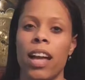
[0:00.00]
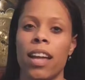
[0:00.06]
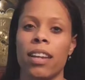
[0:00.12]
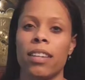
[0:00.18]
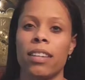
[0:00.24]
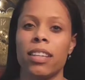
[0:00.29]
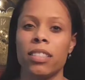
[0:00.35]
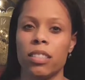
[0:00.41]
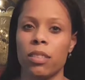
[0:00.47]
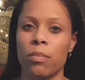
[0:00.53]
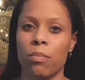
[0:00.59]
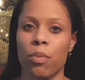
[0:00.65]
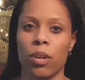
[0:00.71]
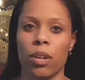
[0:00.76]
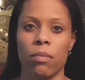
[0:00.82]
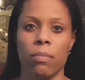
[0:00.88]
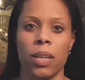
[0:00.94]
and this is
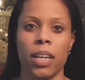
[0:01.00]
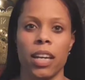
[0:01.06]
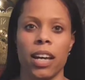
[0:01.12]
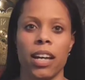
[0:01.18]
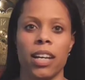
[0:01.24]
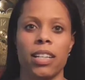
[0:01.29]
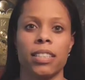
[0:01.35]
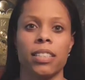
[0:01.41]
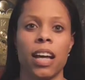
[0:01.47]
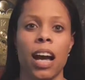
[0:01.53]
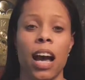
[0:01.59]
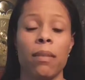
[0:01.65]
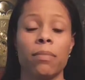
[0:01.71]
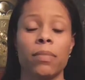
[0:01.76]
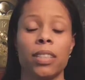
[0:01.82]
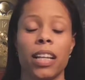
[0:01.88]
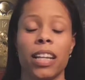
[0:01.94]
important because
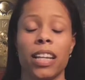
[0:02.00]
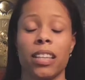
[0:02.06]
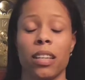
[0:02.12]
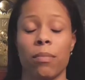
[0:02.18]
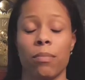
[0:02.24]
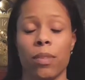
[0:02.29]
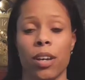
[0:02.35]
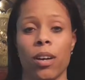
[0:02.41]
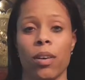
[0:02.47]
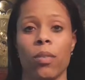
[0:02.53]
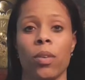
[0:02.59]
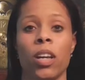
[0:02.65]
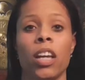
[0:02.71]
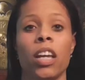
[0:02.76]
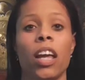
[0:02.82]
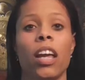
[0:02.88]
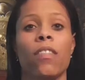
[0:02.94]
I'm letting them know,
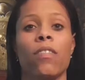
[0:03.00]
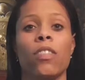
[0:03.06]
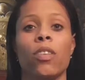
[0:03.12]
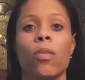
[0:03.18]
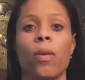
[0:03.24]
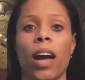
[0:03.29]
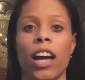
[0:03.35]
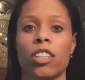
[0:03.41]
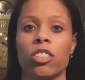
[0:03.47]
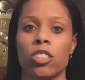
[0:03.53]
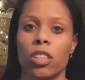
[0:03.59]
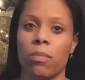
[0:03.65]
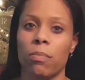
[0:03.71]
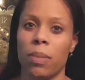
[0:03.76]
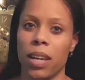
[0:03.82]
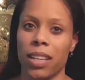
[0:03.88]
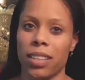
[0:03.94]
if you
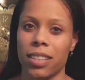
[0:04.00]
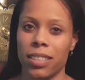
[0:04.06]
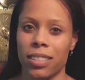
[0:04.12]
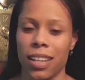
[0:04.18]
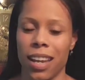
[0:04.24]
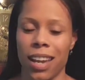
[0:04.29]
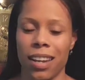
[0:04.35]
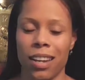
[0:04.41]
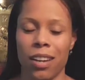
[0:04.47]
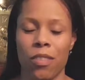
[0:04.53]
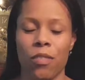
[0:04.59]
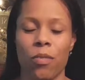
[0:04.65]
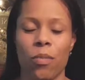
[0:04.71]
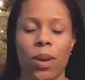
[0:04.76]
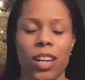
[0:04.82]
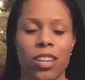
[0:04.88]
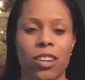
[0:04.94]
actually pick the date
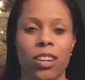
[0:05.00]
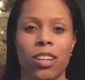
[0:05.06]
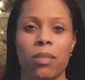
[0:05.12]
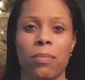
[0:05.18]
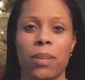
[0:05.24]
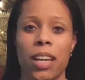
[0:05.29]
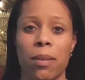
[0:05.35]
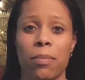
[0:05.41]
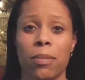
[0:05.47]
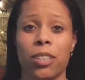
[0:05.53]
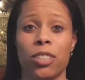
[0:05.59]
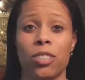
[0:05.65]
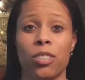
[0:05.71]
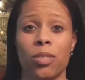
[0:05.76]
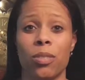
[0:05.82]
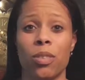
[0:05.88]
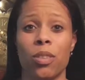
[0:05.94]
of when you're going to be able
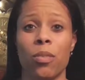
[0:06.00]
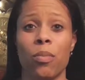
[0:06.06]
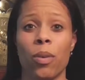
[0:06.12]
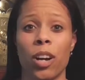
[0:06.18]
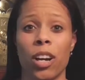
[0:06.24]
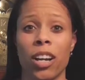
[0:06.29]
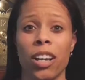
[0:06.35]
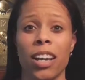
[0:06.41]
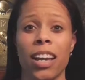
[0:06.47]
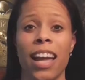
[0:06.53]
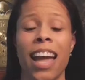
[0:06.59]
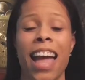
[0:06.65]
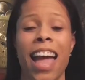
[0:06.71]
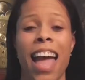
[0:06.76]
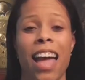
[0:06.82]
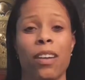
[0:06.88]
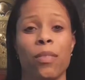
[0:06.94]
to do the work
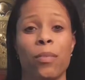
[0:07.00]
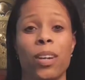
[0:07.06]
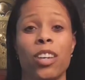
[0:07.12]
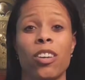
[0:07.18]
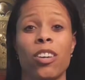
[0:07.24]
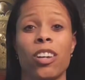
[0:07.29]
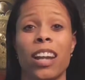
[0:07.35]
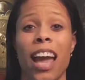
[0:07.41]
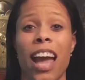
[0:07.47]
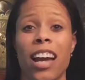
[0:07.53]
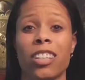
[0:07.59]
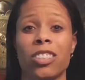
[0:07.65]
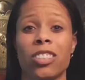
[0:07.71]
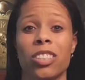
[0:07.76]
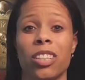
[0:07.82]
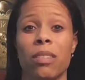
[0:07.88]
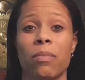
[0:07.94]
and when you're going to
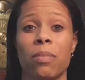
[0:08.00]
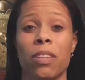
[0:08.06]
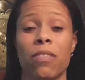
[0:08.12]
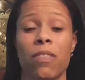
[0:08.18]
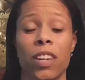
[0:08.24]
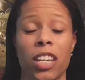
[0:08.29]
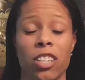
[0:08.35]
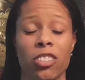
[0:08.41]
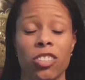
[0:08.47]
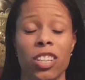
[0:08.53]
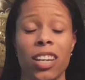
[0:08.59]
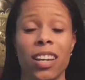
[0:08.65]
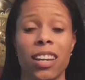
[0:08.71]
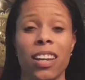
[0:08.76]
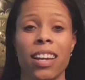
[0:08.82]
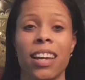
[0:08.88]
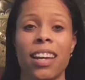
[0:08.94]
actually be
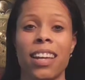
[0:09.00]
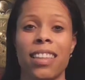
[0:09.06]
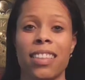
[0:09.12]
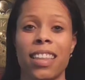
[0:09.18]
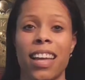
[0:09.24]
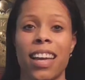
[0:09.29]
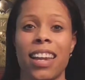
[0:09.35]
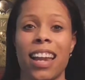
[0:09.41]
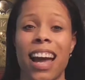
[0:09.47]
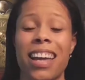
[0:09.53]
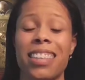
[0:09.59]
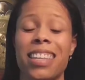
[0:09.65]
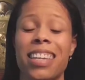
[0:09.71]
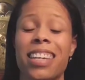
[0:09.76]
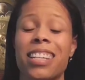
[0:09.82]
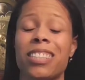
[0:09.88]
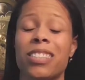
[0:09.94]
finishing, then I
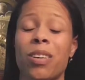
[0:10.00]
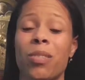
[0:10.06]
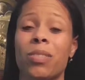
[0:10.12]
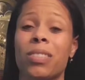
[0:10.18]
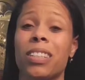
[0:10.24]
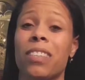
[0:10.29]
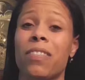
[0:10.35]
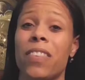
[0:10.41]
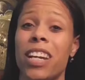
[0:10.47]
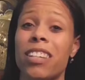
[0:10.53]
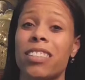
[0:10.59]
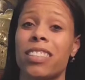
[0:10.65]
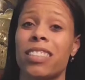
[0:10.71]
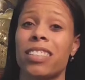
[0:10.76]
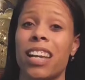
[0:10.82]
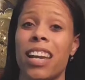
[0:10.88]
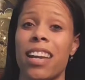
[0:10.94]
think it's only fair
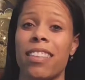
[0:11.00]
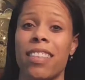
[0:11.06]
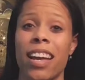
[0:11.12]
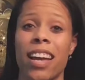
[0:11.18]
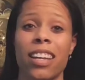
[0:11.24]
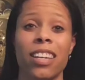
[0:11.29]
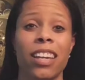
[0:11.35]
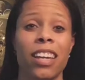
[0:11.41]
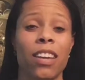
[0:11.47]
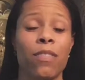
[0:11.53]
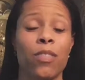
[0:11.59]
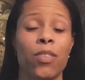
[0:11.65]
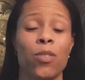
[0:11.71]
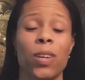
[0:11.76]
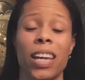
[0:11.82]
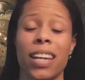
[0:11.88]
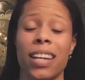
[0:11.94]
to say that
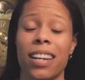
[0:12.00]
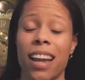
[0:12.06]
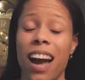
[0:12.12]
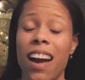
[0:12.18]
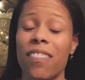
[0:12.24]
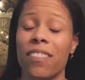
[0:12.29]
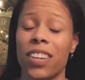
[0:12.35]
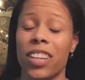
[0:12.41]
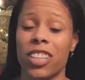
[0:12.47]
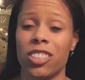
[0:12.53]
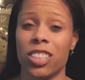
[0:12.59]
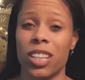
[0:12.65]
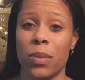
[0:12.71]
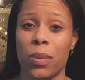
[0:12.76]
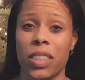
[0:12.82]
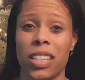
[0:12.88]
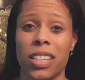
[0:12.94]
if you cannot finish
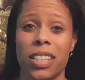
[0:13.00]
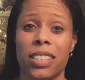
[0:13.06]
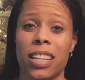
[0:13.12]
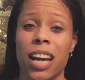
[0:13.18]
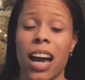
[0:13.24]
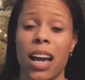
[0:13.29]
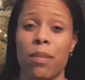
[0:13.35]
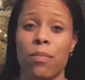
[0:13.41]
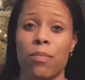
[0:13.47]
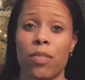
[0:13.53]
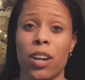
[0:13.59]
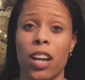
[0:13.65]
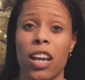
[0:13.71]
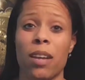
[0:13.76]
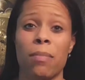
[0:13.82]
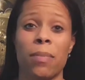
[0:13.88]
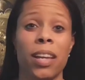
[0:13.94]
it within the time
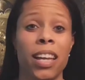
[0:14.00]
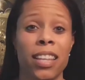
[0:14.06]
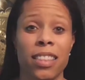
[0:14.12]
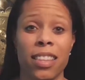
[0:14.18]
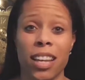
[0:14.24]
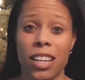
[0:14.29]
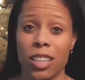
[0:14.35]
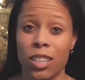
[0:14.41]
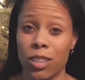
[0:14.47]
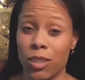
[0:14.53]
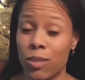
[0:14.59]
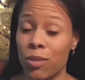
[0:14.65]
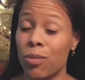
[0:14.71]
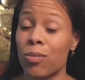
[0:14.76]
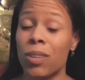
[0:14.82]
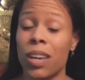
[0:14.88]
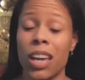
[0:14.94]
frame that
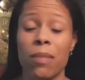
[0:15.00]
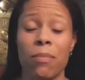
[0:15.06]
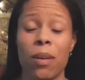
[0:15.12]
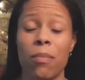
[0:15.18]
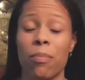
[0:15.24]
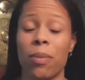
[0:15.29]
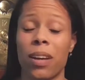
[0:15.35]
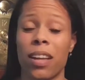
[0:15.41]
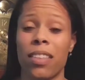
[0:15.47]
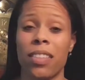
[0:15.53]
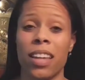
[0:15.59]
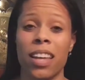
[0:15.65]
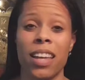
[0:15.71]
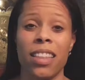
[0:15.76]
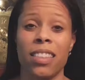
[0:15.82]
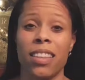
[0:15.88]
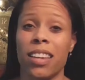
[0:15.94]
you came up with,
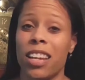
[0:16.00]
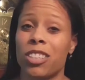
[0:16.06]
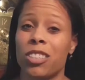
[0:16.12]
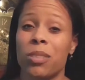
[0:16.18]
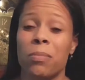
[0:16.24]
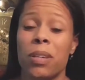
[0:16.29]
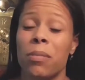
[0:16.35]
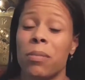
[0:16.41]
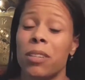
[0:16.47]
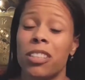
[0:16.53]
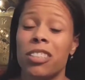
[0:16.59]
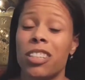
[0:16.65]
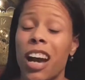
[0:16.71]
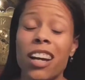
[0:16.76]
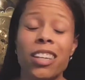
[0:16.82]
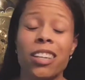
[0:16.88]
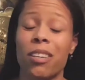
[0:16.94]
then I should be able to
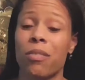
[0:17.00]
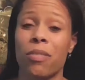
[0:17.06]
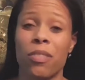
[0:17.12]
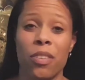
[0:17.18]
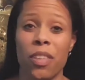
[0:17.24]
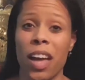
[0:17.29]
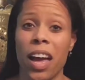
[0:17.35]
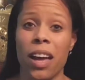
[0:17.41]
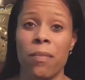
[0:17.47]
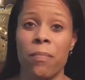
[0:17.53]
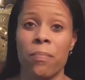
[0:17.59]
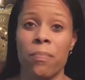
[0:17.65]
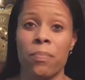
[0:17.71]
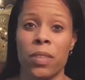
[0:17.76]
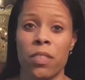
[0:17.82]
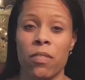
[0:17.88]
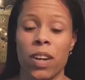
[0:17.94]
dock you for that.
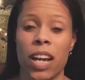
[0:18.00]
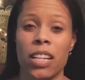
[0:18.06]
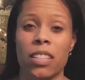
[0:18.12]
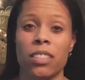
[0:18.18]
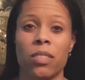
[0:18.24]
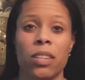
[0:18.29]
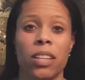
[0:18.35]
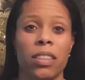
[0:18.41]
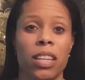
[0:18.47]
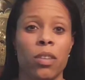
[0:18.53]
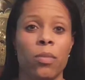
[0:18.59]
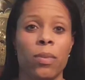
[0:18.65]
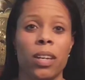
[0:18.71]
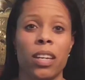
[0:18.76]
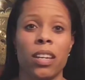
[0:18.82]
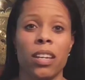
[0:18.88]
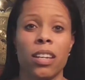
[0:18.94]
Right? So I think
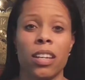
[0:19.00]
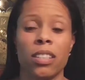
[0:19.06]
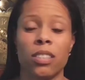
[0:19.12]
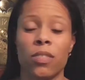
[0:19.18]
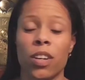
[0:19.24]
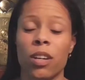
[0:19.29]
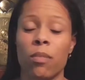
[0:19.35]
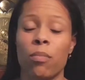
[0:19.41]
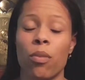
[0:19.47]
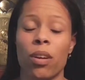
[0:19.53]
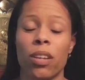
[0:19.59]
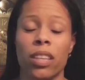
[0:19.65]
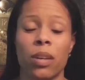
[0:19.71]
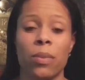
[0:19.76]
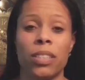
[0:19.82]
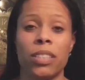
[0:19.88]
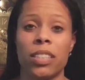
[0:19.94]
it's very
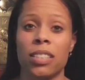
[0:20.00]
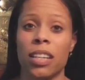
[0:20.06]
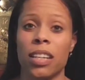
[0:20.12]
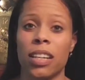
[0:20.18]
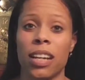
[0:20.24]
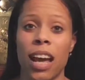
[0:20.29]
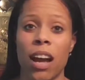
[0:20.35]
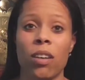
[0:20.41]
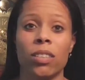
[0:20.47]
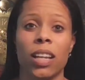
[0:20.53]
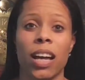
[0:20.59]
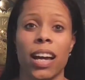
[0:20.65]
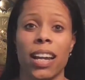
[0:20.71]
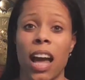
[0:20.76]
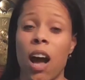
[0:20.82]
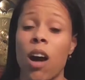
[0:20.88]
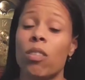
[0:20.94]
important that we sit down and
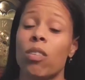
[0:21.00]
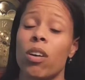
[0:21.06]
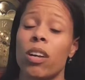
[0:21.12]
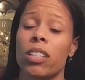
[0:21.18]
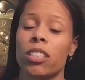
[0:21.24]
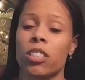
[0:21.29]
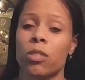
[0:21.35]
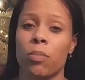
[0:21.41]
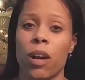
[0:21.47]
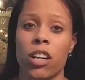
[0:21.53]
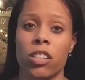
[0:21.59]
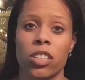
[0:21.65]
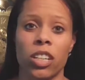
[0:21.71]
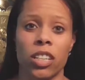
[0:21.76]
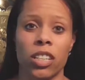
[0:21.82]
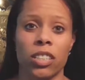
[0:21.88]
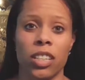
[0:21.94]
outline, how long is this
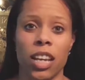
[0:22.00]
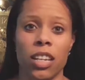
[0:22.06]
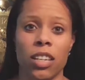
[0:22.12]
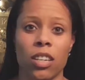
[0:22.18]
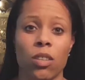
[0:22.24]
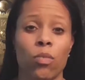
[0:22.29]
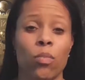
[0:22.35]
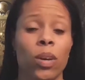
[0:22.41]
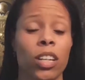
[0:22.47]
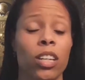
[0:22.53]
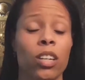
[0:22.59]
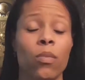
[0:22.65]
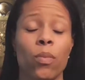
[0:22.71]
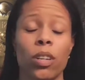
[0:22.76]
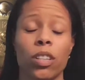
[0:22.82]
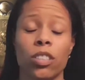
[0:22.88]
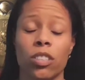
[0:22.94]
project going to take you? When do
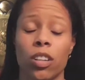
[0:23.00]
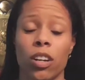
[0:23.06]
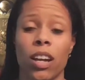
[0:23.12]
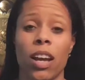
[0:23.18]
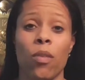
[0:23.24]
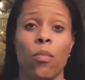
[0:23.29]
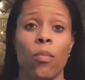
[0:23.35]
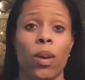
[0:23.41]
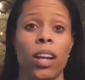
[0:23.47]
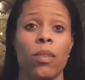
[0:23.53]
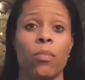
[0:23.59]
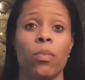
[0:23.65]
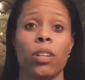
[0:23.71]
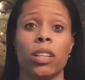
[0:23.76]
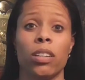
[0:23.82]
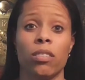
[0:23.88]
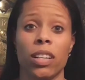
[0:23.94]
you want to start, and when
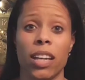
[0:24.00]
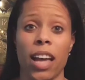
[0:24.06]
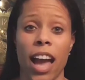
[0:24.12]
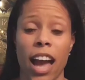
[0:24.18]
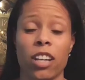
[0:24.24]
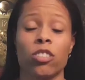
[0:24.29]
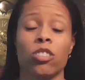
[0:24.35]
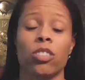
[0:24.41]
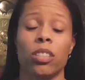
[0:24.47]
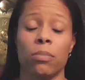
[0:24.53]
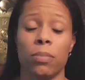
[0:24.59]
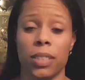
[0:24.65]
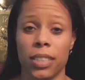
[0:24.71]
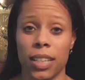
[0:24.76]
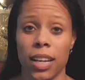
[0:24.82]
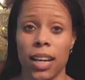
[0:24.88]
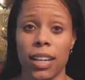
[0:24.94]
will it actually
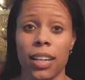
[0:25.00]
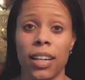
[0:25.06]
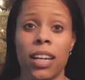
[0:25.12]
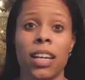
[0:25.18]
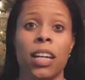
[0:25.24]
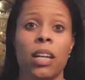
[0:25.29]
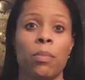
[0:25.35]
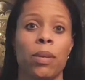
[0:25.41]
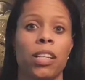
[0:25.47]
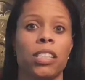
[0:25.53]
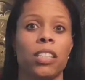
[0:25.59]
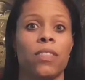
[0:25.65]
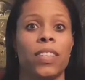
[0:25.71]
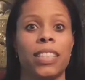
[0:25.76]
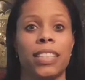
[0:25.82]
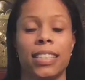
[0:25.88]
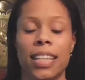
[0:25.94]
be done? Because
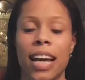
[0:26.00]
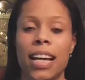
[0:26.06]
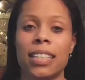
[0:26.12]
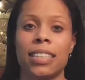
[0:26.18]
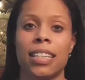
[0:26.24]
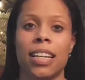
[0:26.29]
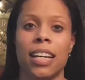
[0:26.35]
if it's not